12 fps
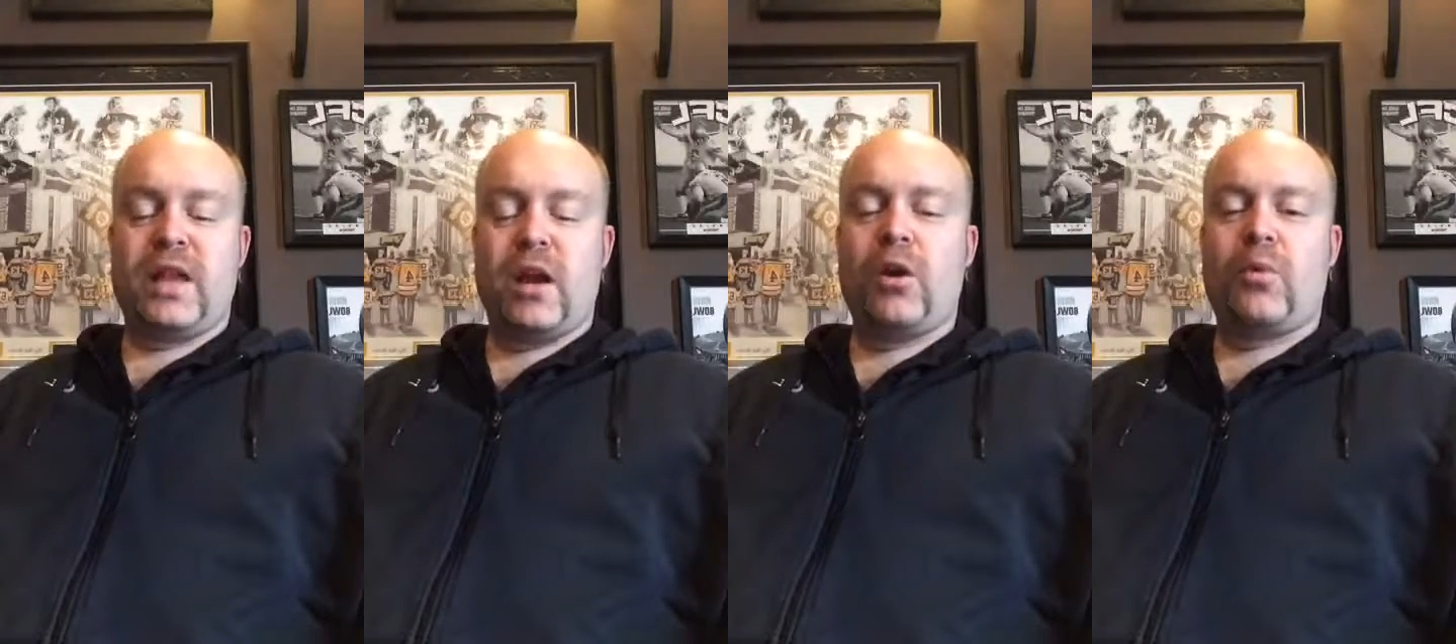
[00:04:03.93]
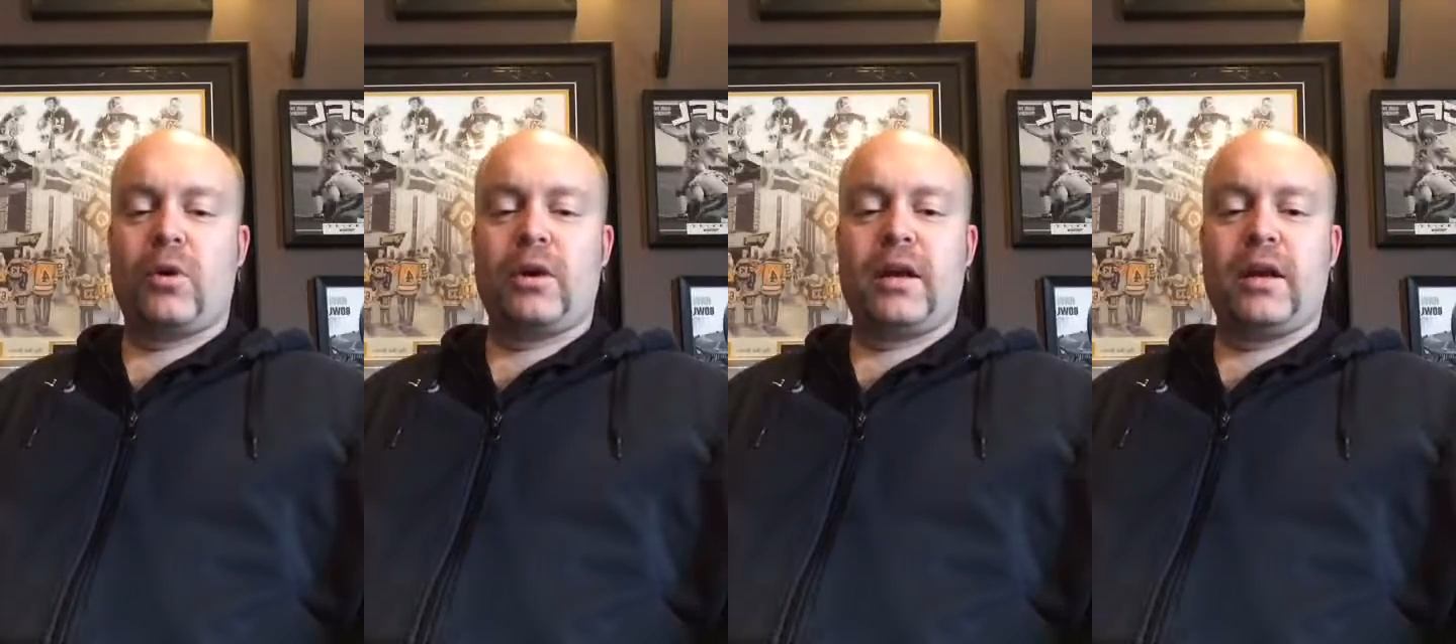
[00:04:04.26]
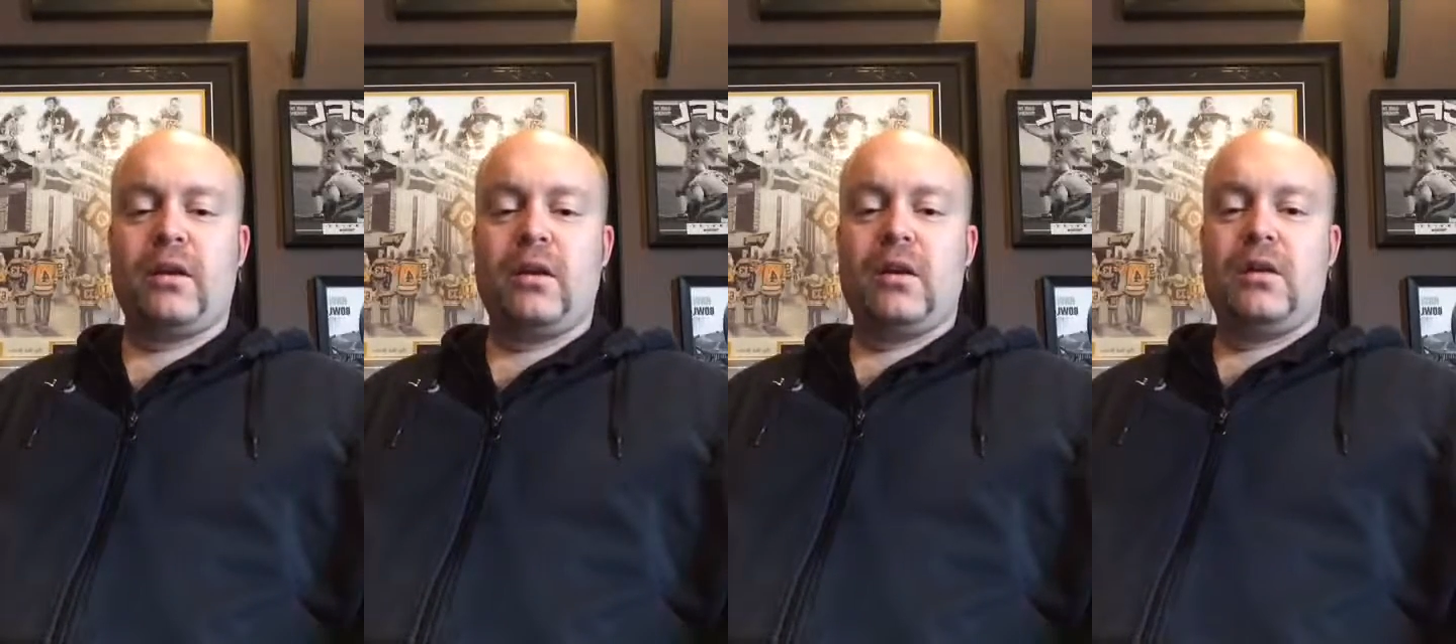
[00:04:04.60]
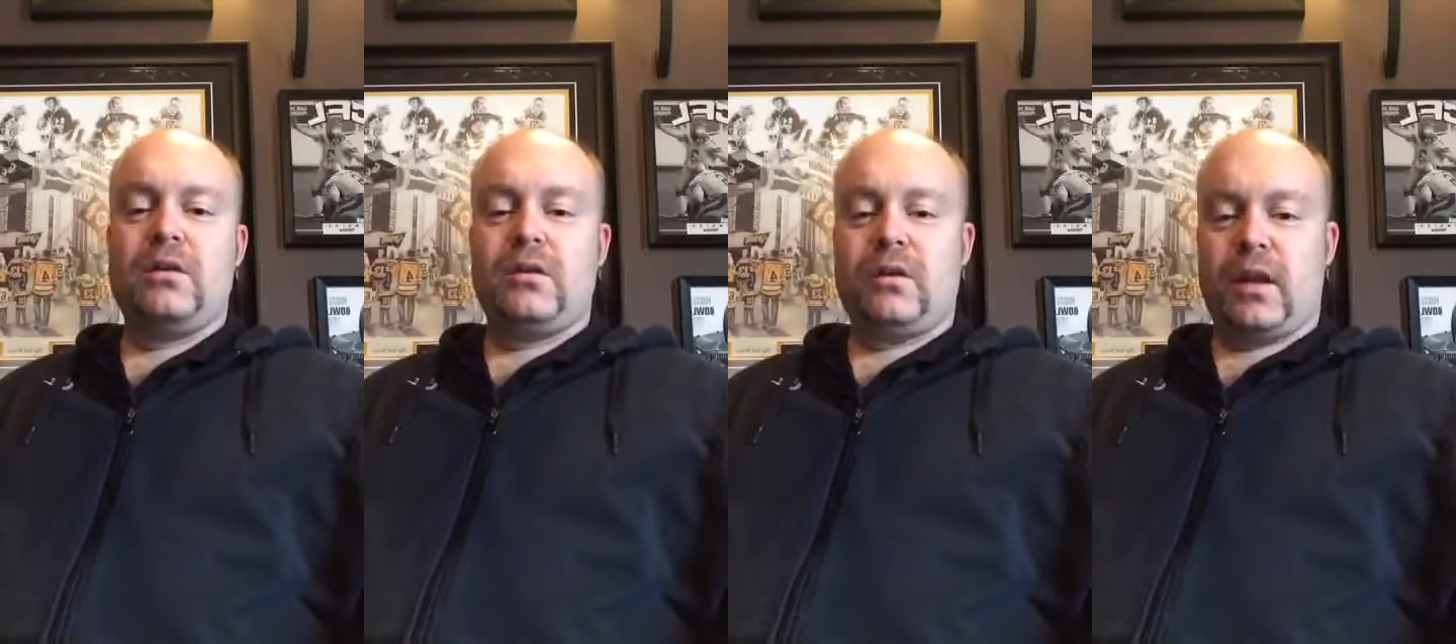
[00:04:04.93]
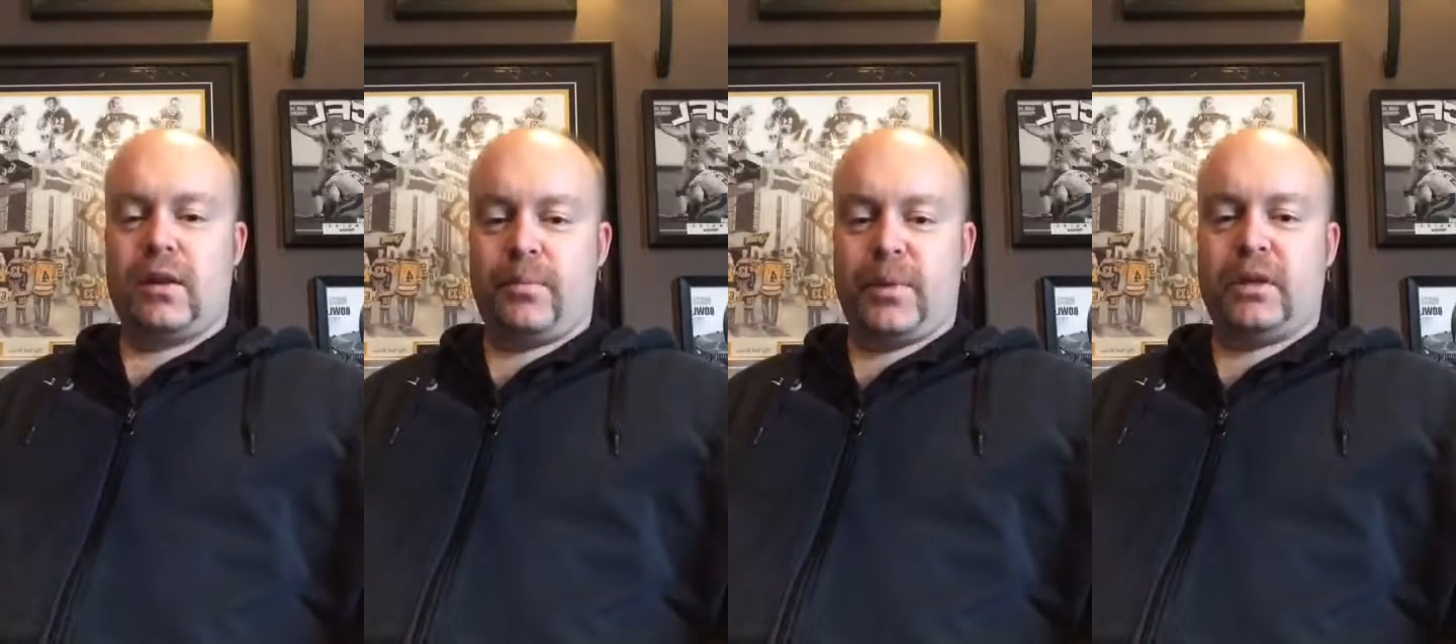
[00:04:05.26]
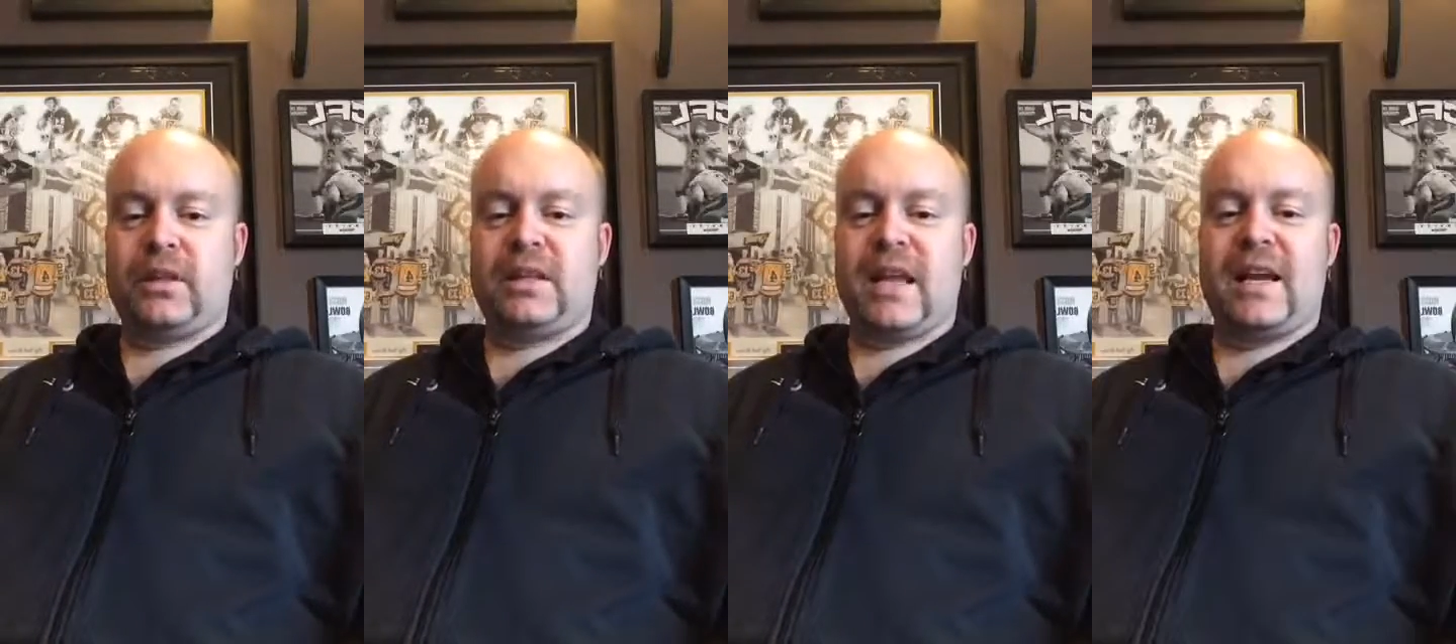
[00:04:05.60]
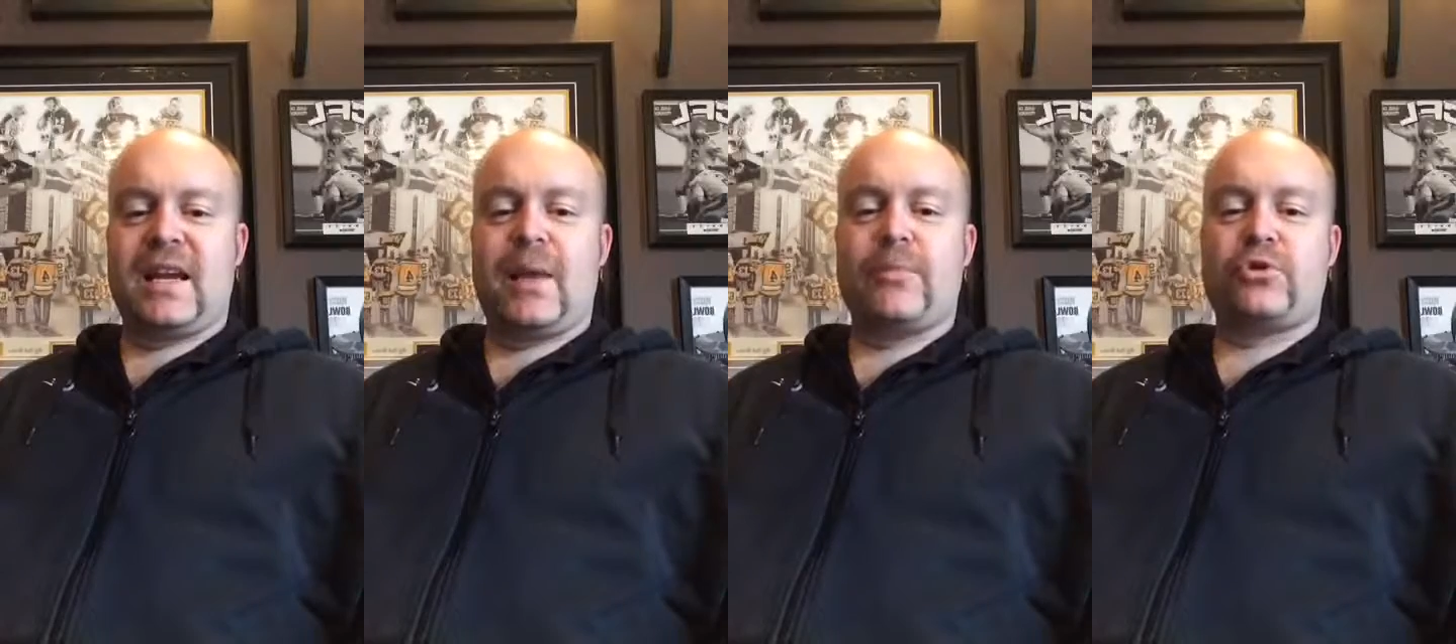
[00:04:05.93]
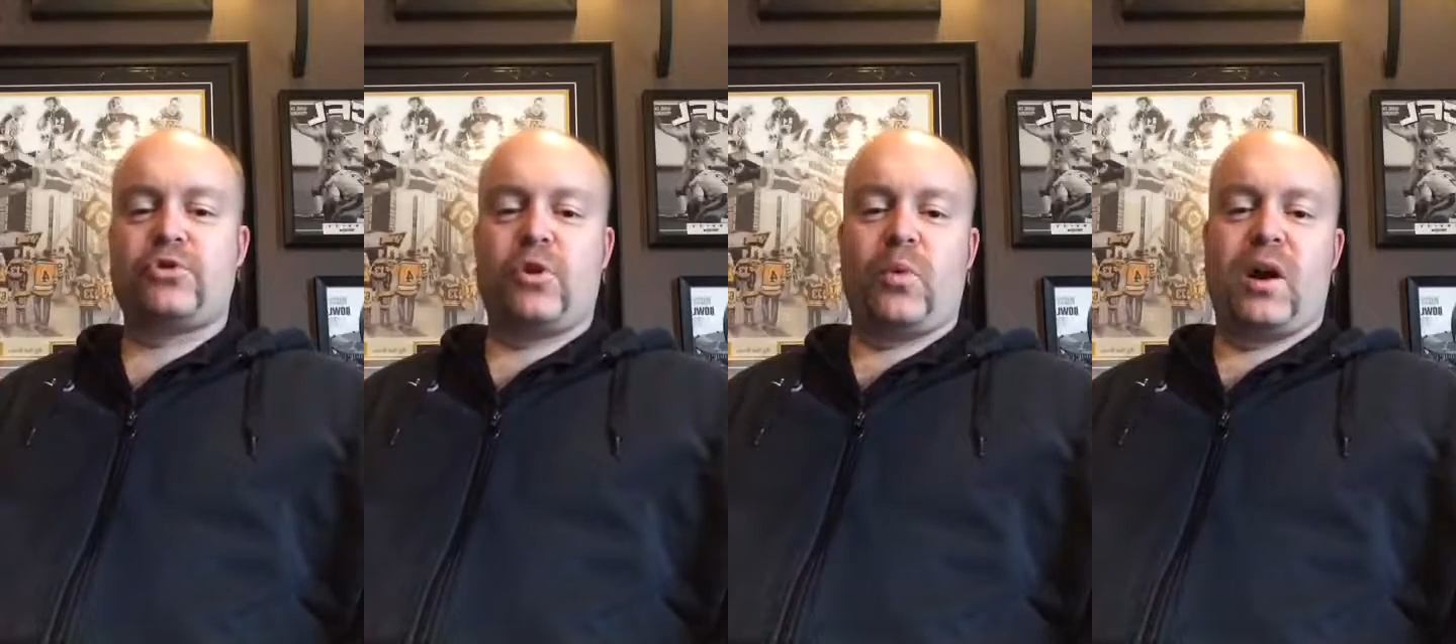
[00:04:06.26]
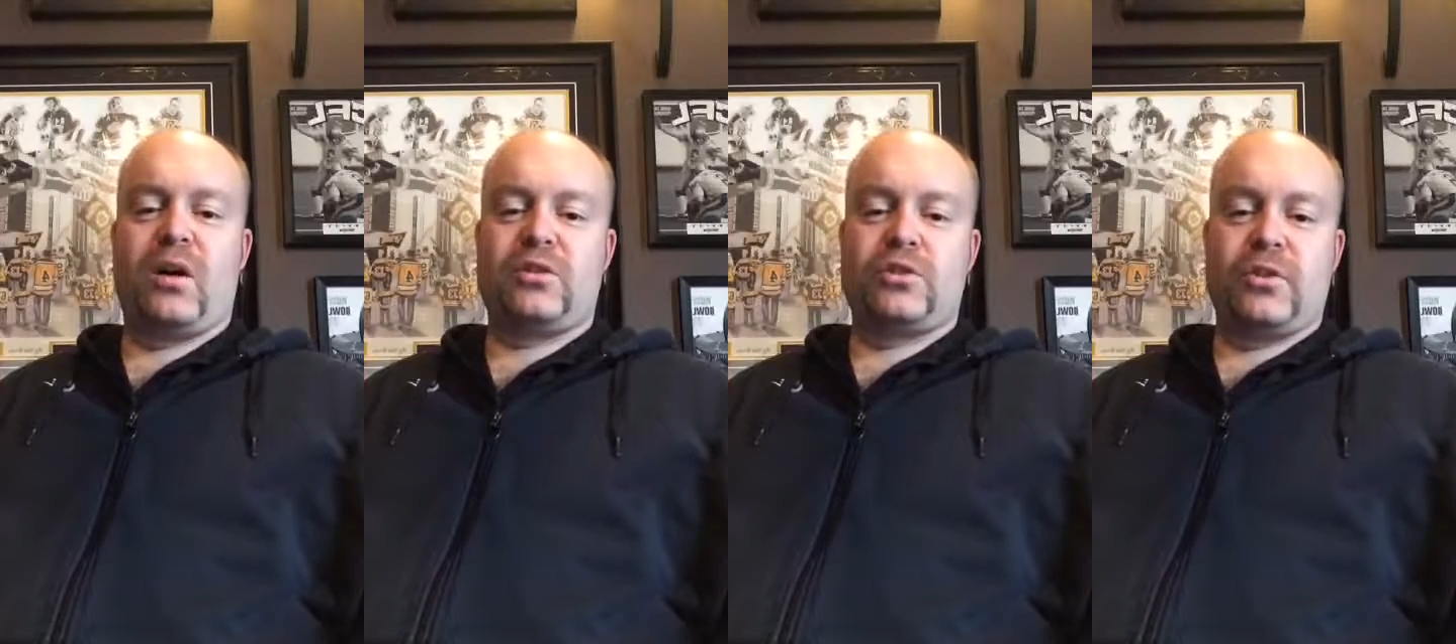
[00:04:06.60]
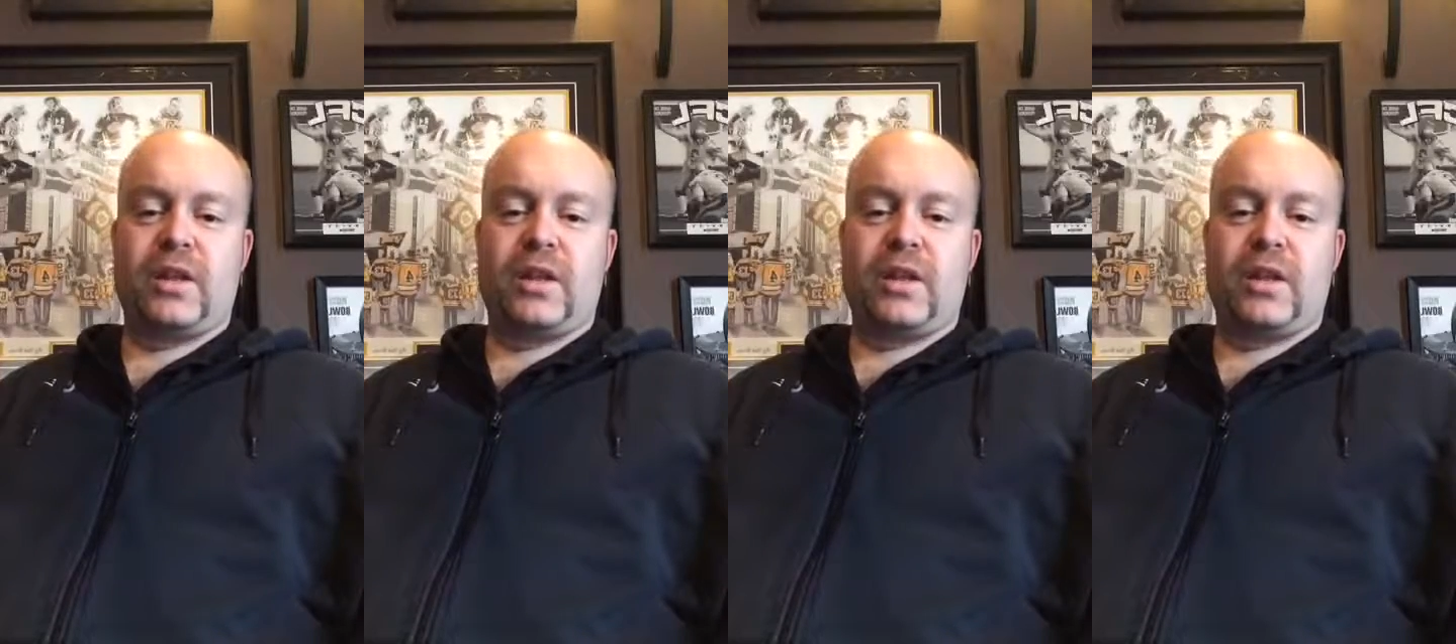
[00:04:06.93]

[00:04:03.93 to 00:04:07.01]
They are working and building that chemistry well so